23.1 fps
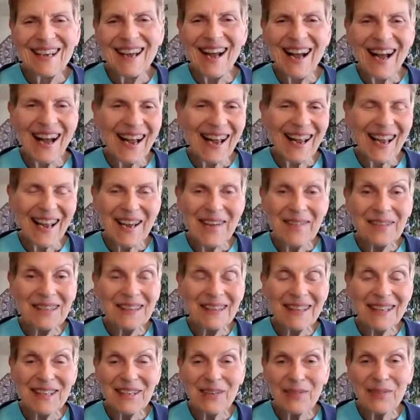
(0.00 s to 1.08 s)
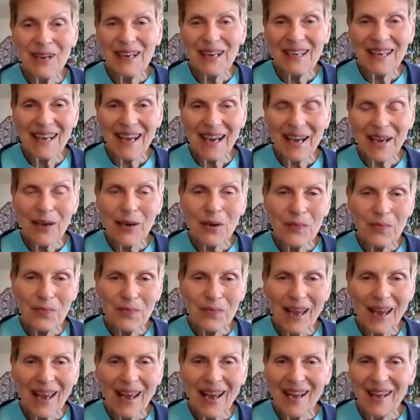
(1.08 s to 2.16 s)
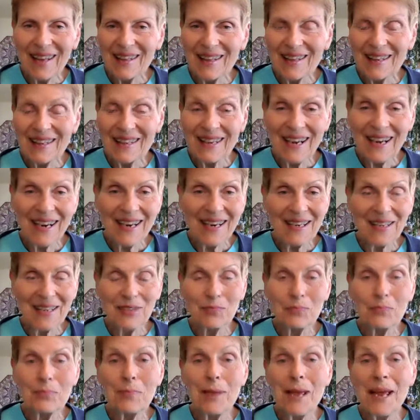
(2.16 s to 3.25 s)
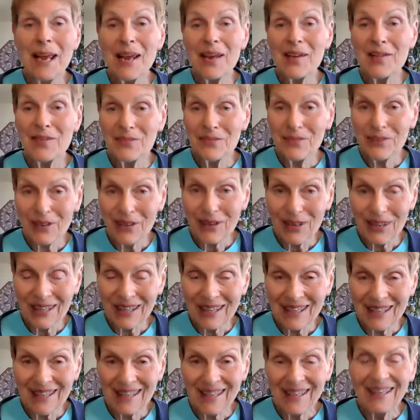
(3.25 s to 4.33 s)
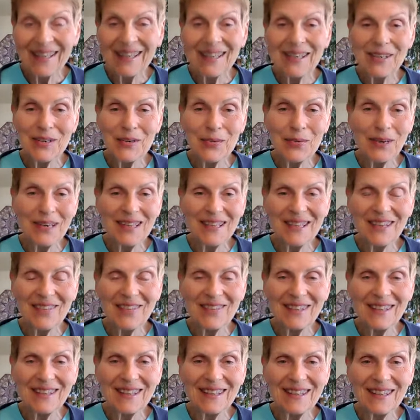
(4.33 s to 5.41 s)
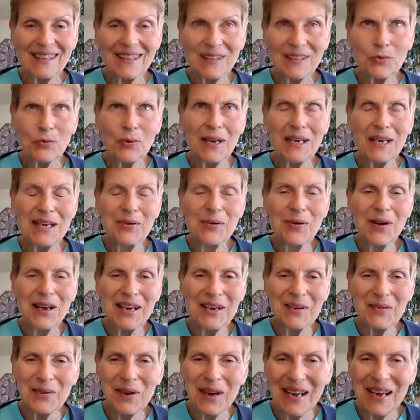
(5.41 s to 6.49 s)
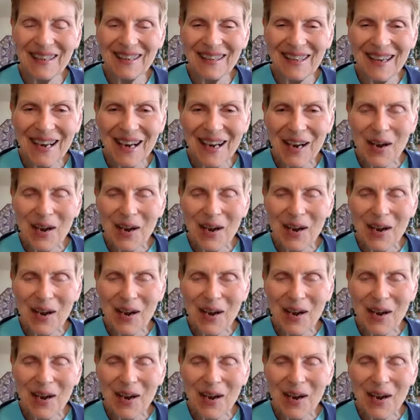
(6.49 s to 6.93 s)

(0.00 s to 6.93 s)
Hi, I'm Delisa Renadeo, and the date is May 1st, 2021.